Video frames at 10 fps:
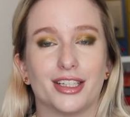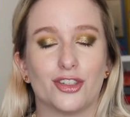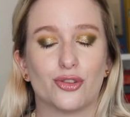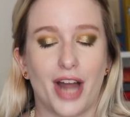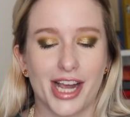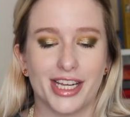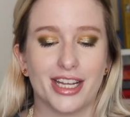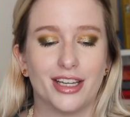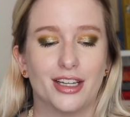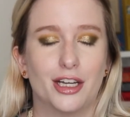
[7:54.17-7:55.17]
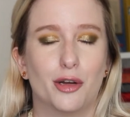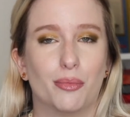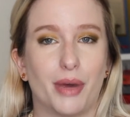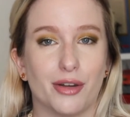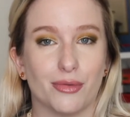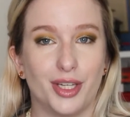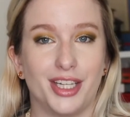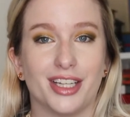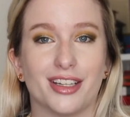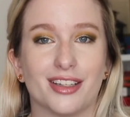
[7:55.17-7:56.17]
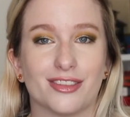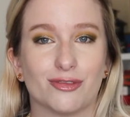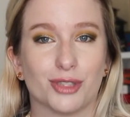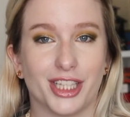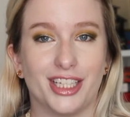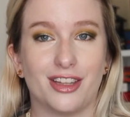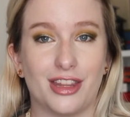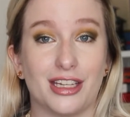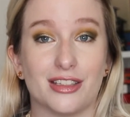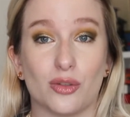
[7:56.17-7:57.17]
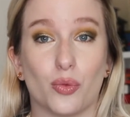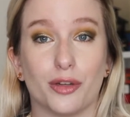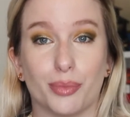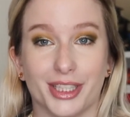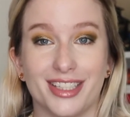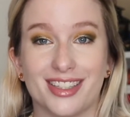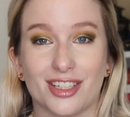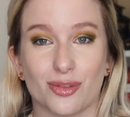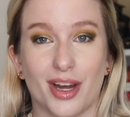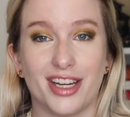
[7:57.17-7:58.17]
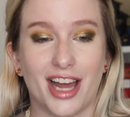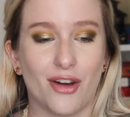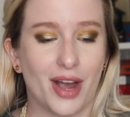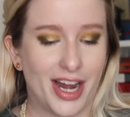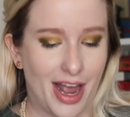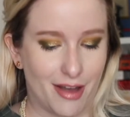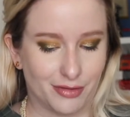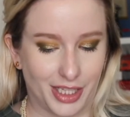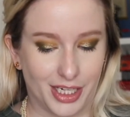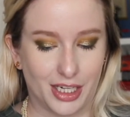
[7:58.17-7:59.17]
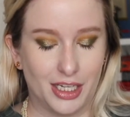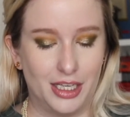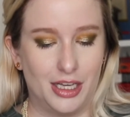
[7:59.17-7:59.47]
tracking my reading related things in one place, because right now I have like